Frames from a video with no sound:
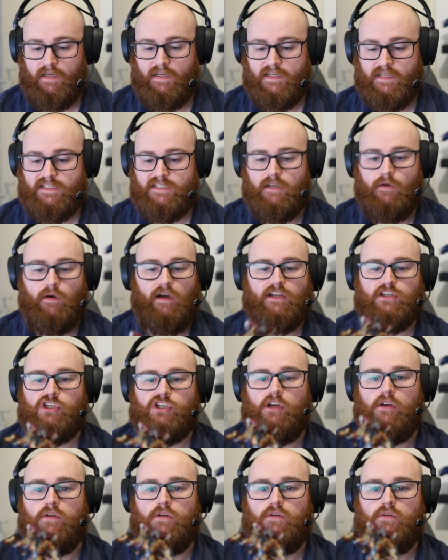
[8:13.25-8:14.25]
So I
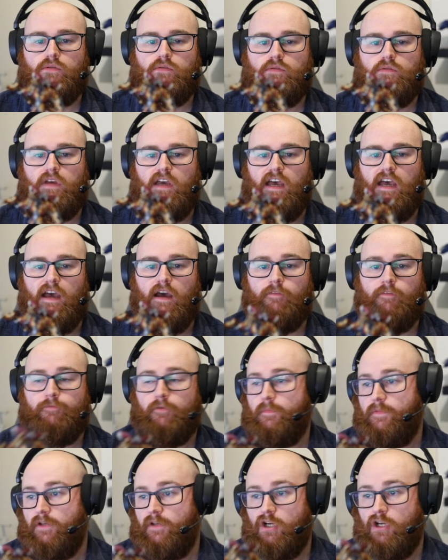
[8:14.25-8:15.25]
chose
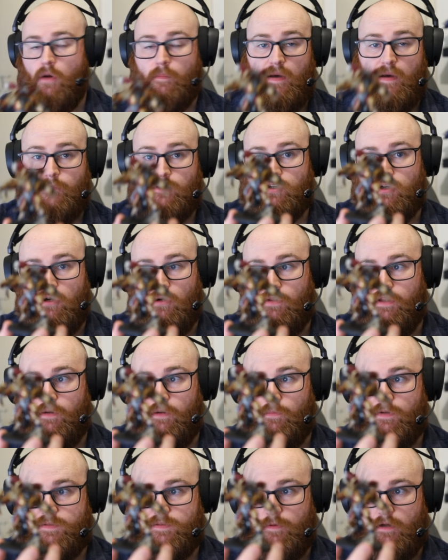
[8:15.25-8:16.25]
from the combat patrol that
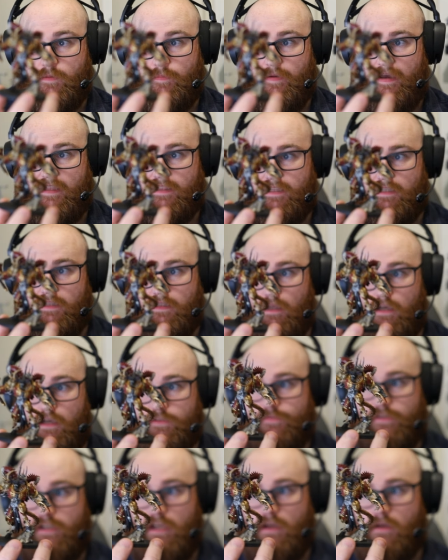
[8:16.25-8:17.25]
we spoke about in the
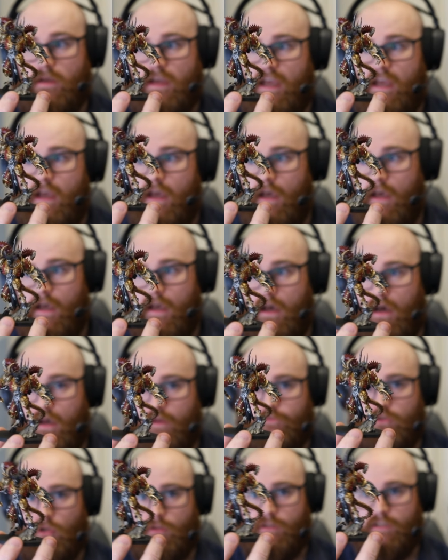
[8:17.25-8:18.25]
last video.
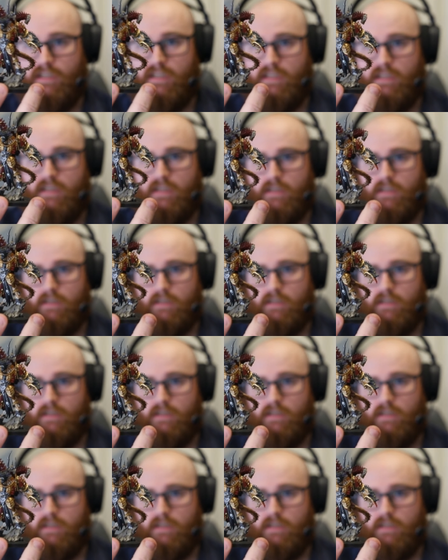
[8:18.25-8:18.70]
I've got the